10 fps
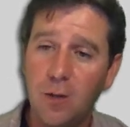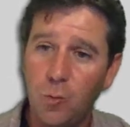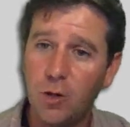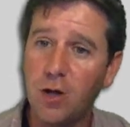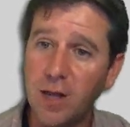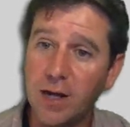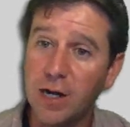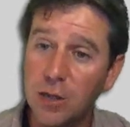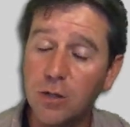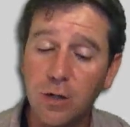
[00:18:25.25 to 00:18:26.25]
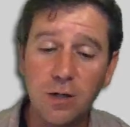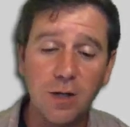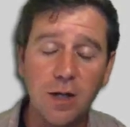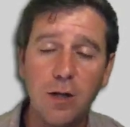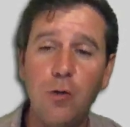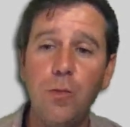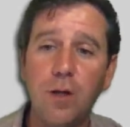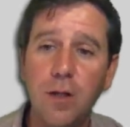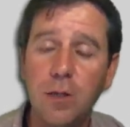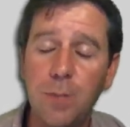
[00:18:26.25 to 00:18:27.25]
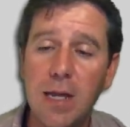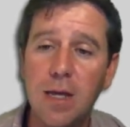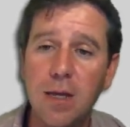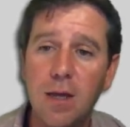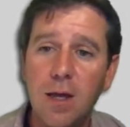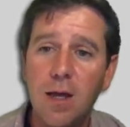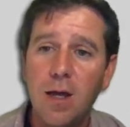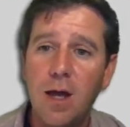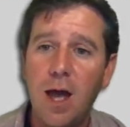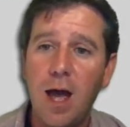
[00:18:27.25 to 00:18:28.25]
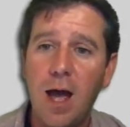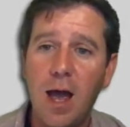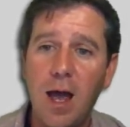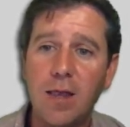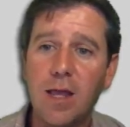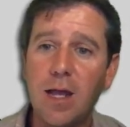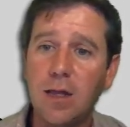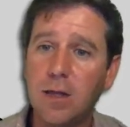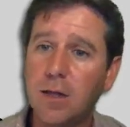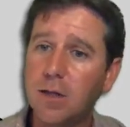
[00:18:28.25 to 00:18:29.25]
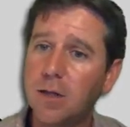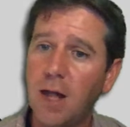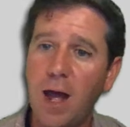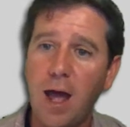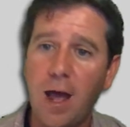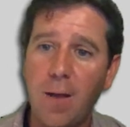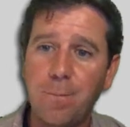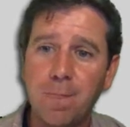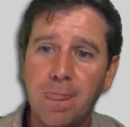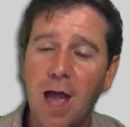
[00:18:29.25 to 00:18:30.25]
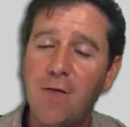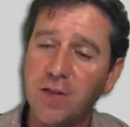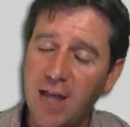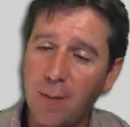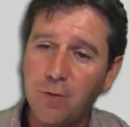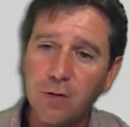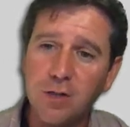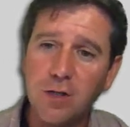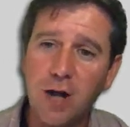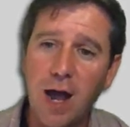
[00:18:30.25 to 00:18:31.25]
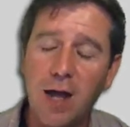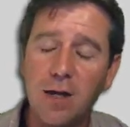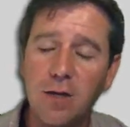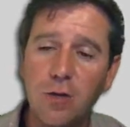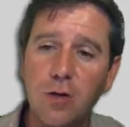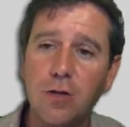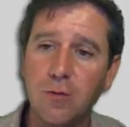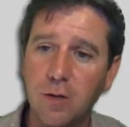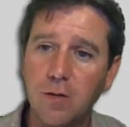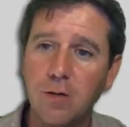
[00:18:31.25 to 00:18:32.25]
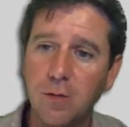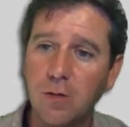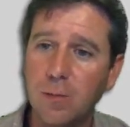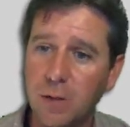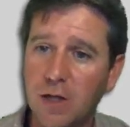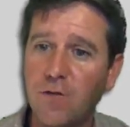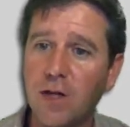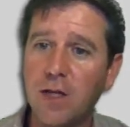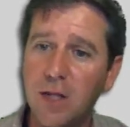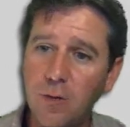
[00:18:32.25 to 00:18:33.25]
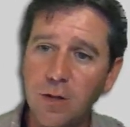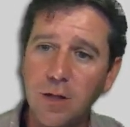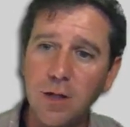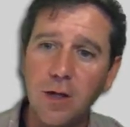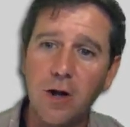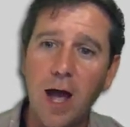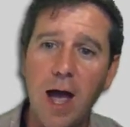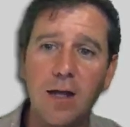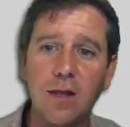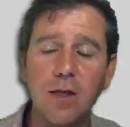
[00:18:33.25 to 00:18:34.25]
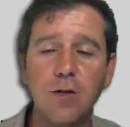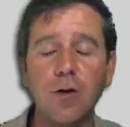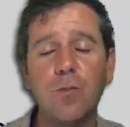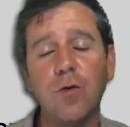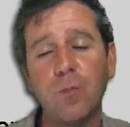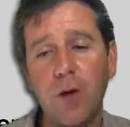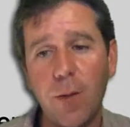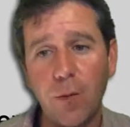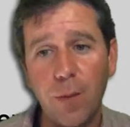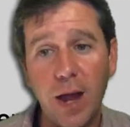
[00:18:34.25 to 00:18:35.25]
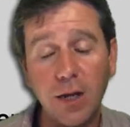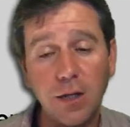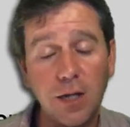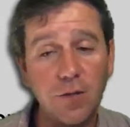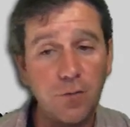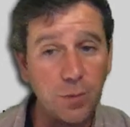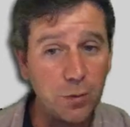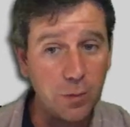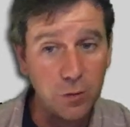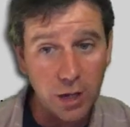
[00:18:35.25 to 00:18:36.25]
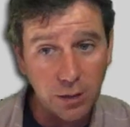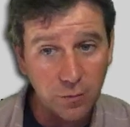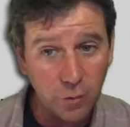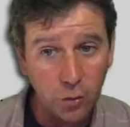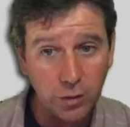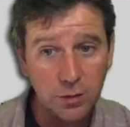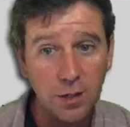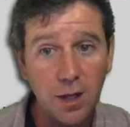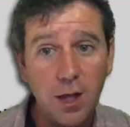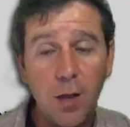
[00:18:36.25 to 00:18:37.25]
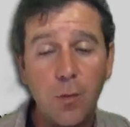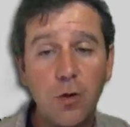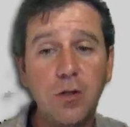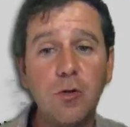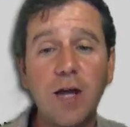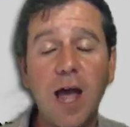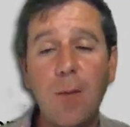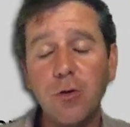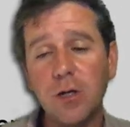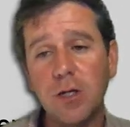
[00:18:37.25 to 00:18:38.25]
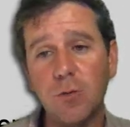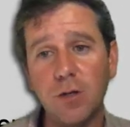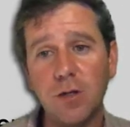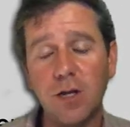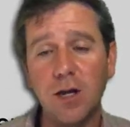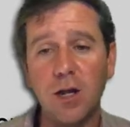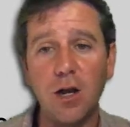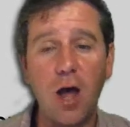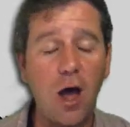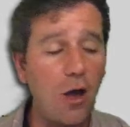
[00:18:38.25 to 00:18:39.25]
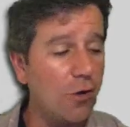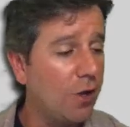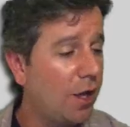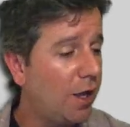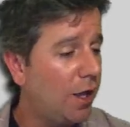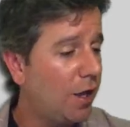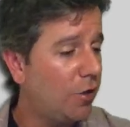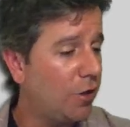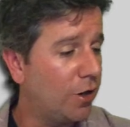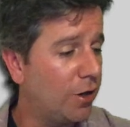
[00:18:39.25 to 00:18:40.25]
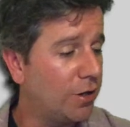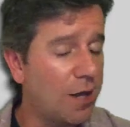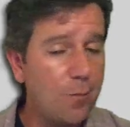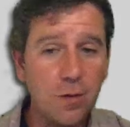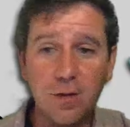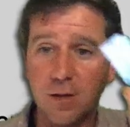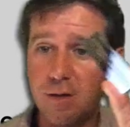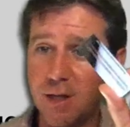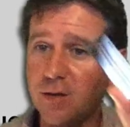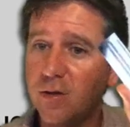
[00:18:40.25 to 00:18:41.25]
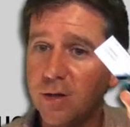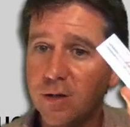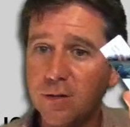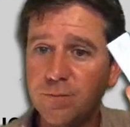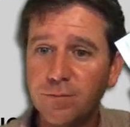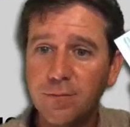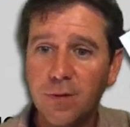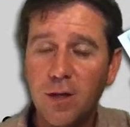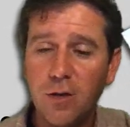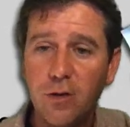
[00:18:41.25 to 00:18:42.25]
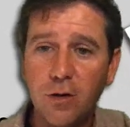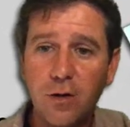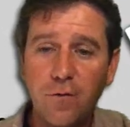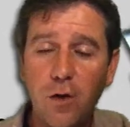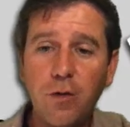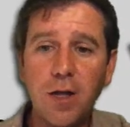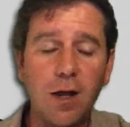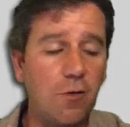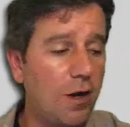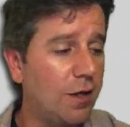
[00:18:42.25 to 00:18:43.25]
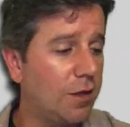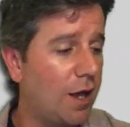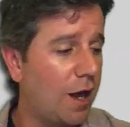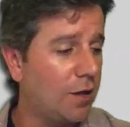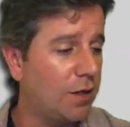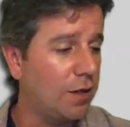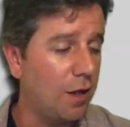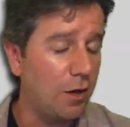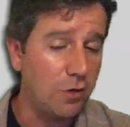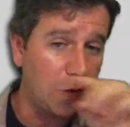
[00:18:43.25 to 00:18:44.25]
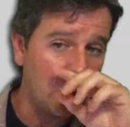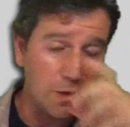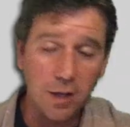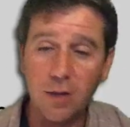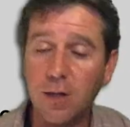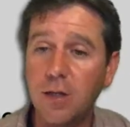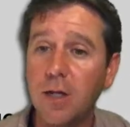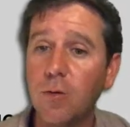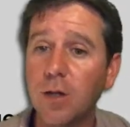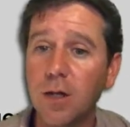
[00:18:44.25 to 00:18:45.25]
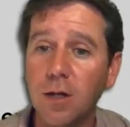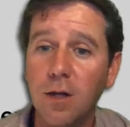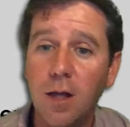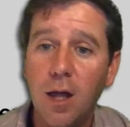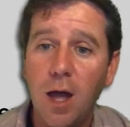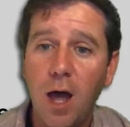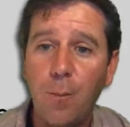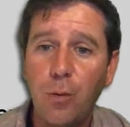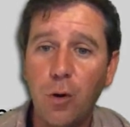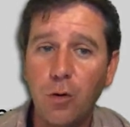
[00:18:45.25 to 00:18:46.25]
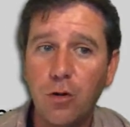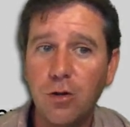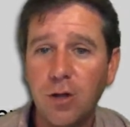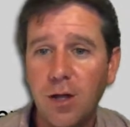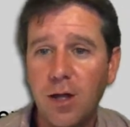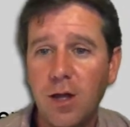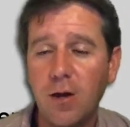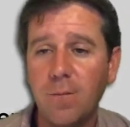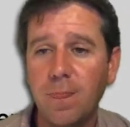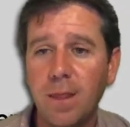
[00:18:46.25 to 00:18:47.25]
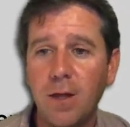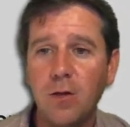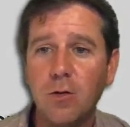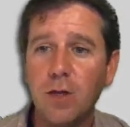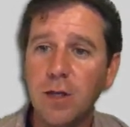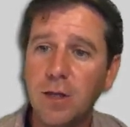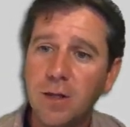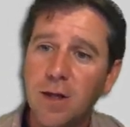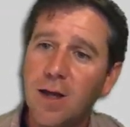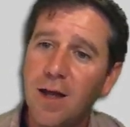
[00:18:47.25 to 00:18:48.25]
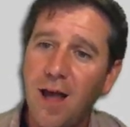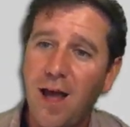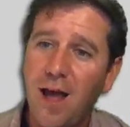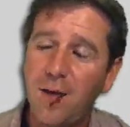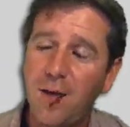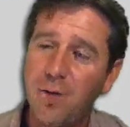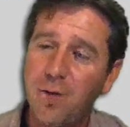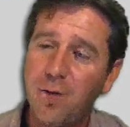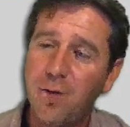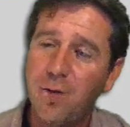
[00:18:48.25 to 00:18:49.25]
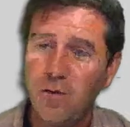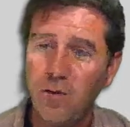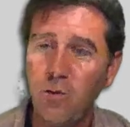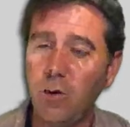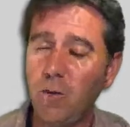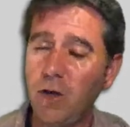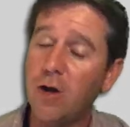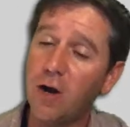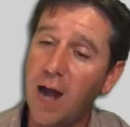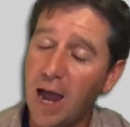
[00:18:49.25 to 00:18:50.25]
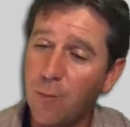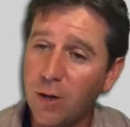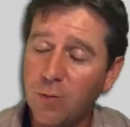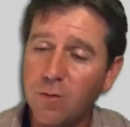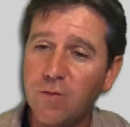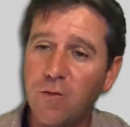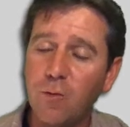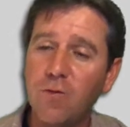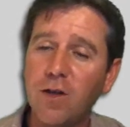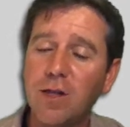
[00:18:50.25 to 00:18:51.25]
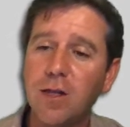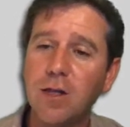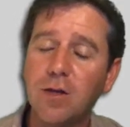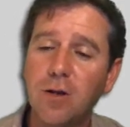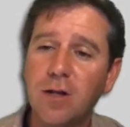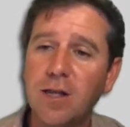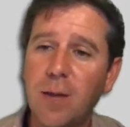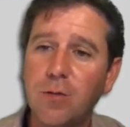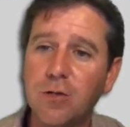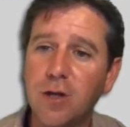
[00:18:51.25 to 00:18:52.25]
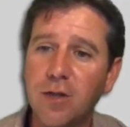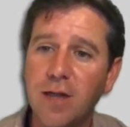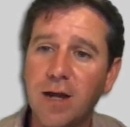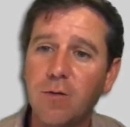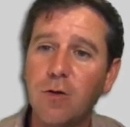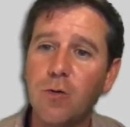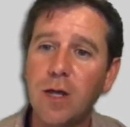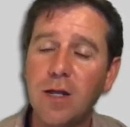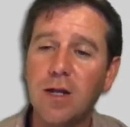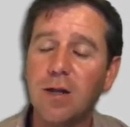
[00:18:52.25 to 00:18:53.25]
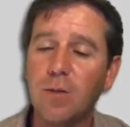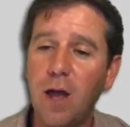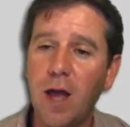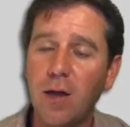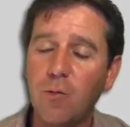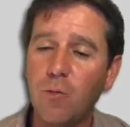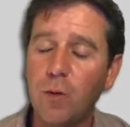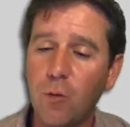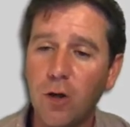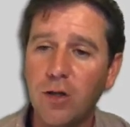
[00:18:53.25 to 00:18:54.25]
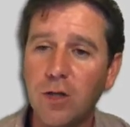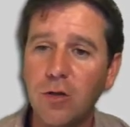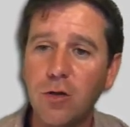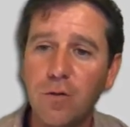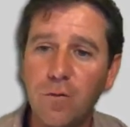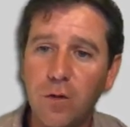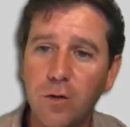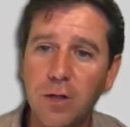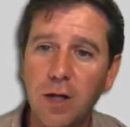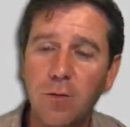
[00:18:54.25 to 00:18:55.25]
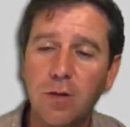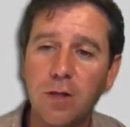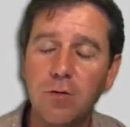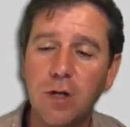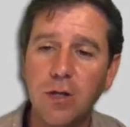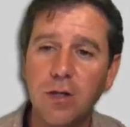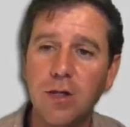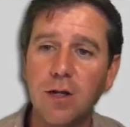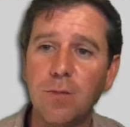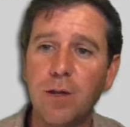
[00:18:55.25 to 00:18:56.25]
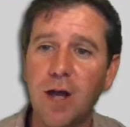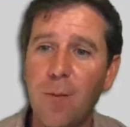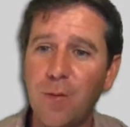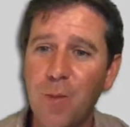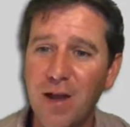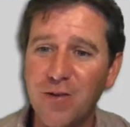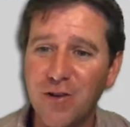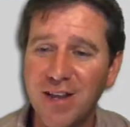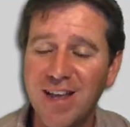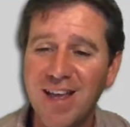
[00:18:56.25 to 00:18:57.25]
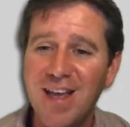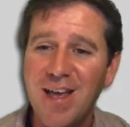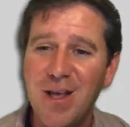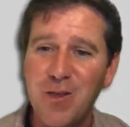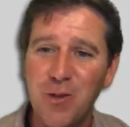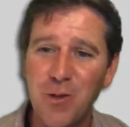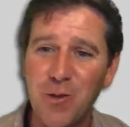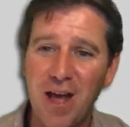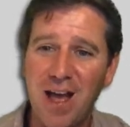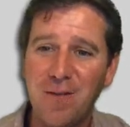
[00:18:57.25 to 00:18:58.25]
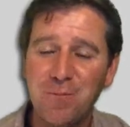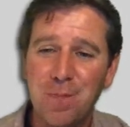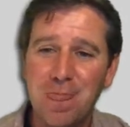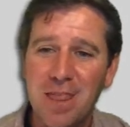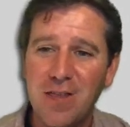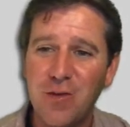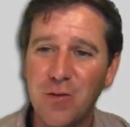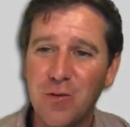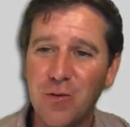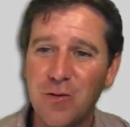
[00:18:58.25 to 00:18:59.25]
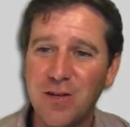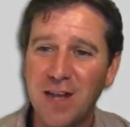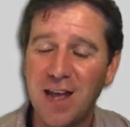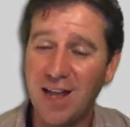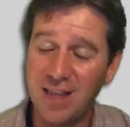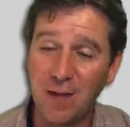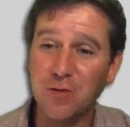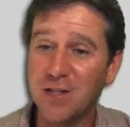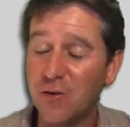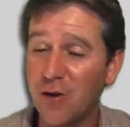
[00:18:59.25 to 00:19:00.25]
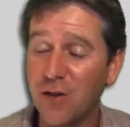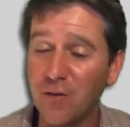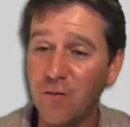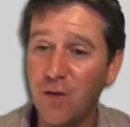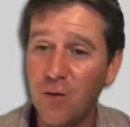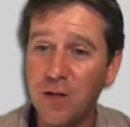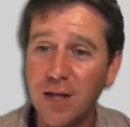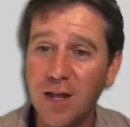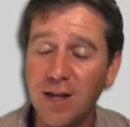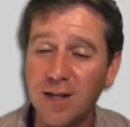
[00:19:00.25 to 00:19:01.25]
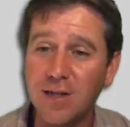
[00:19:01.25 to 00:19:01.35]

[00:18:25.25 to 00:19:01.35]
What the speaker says: We'll call that an insert in Illumina speak, and it's have adapters that are added to it, so specific sequences that are added. These are both primer binding sites for the polymerase, of course, but also capture sequences that will allow your sample to stick to your flow cell, right, and actually undergo the sequencing approach here. So this, what we call our library, when we've got these things, all adapters on, that'll go in, it'll be washed into your flow cell with these reagents. It'll be complementary to those adapters that are on the flow cell. It'll